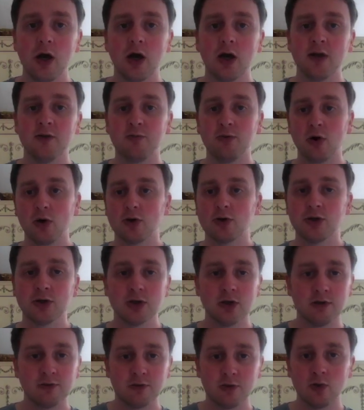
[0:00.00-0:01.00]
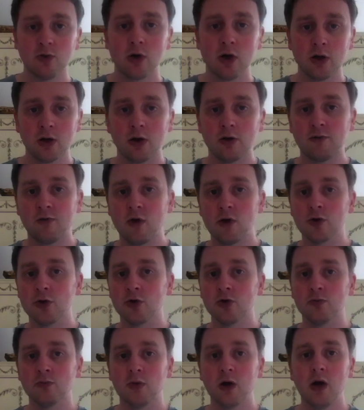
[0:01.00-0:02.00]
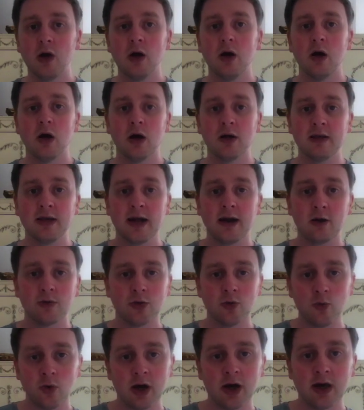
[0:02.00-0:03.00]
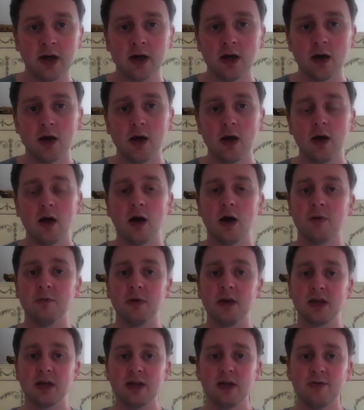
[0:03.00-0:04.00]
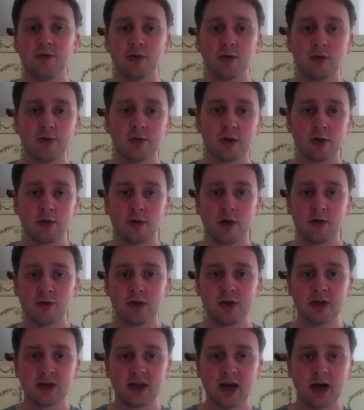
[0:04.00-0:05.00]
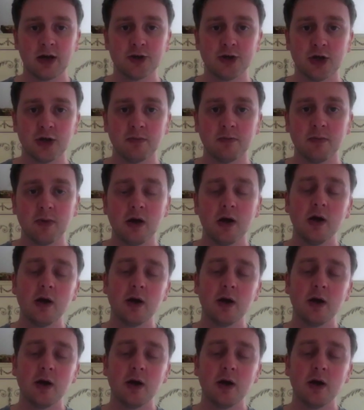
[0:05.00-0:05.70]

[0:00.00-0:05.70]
and if Proksa's going to throw quite a lot of volume and get out the way and make it difficult for Golovkin to catch him,